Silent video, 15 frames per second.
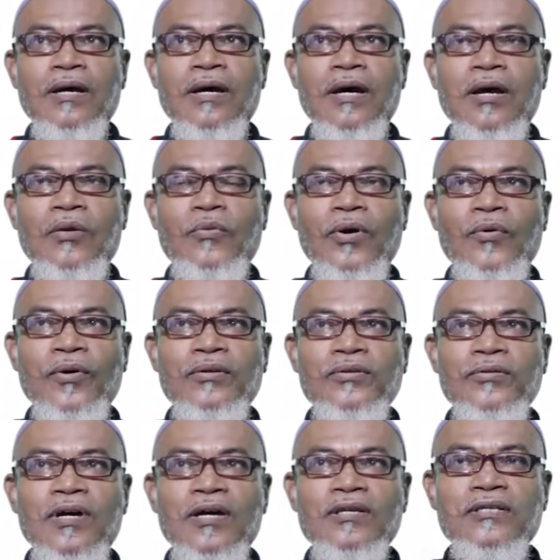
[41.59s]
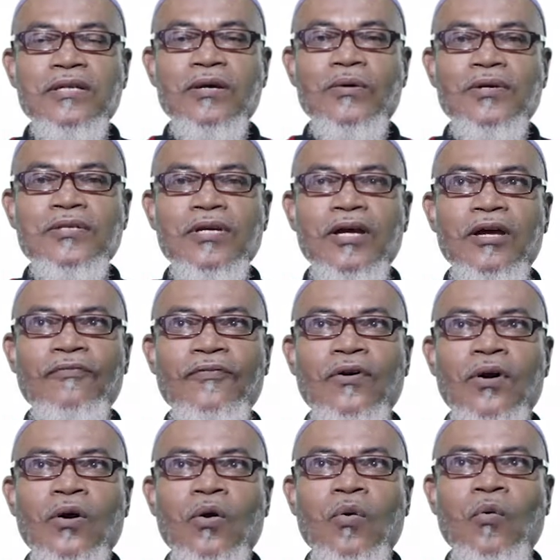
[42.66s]
and we are going to answer ourselves
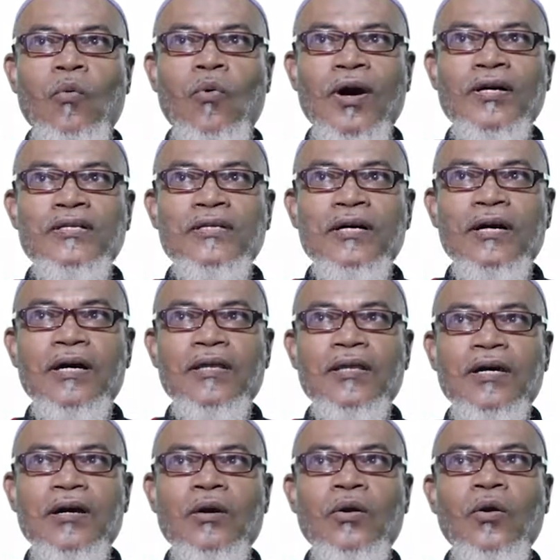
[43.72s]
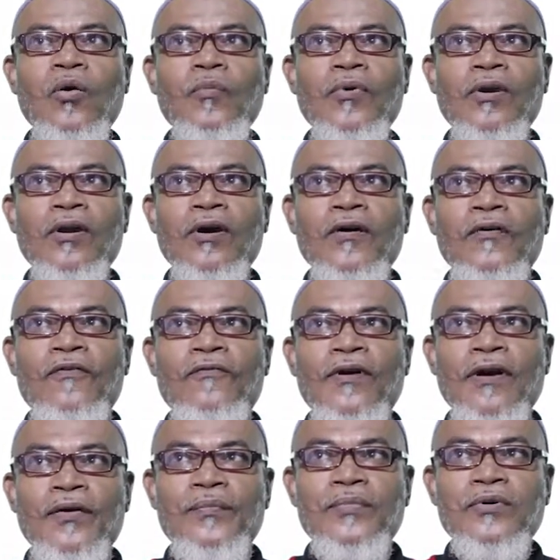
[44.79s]
what are the global
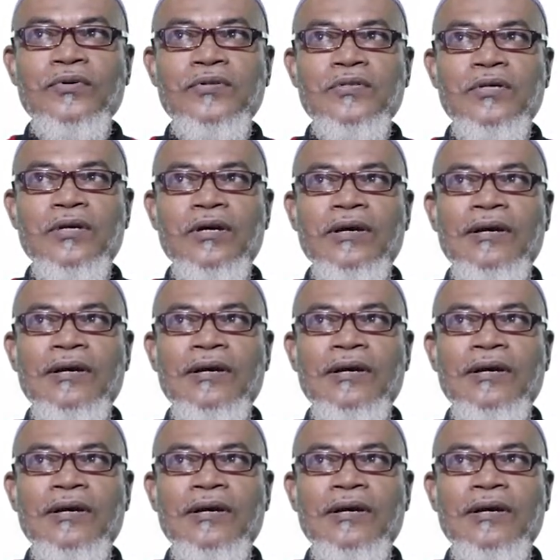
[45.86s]
variables